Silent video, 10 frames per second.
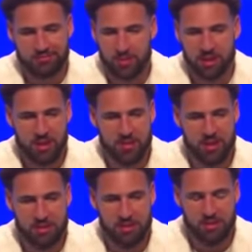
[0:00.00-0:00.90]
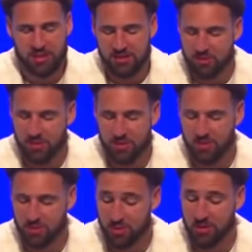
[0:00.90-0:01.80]
play that many minutes. That's some
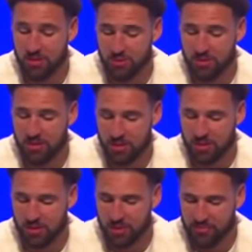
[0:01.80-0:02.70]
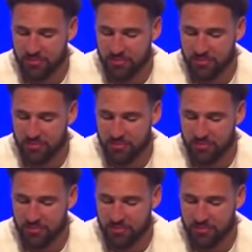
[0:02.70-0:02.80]
real good minutes right there.